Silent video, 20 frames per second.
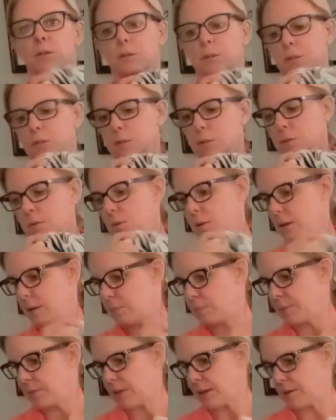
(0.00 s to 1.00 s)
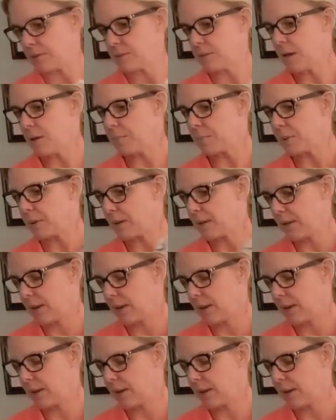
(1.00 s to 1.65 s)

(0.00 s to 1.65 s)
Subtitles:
I put that on top.